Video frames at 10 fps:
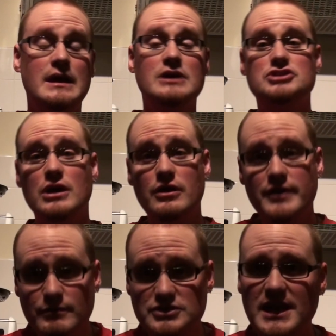So
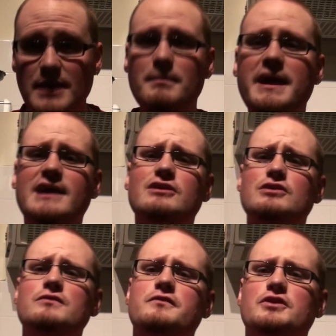that was the
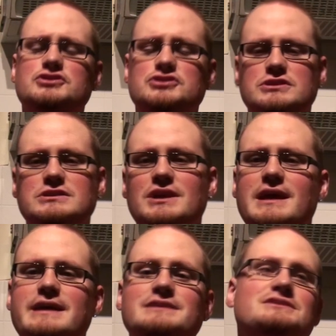American version,
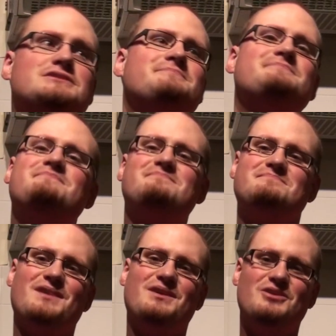yes.
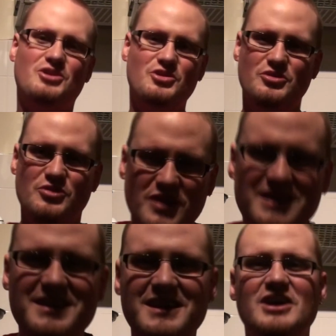Who
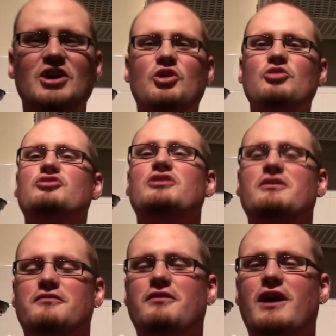could
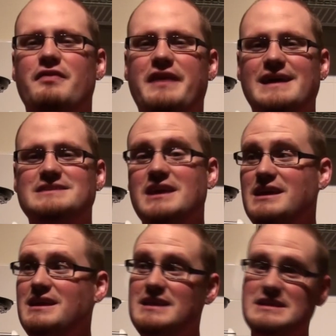have thought that
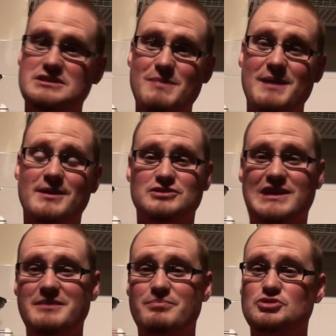it needs to be about
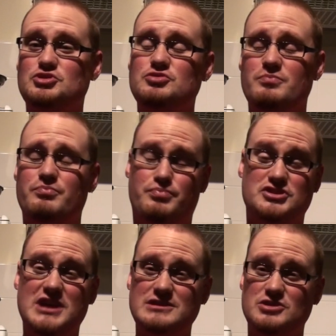
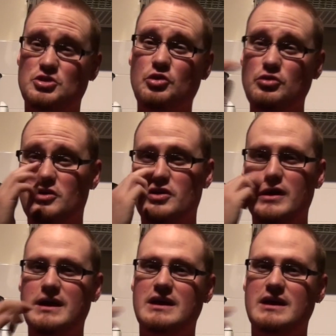20% cooler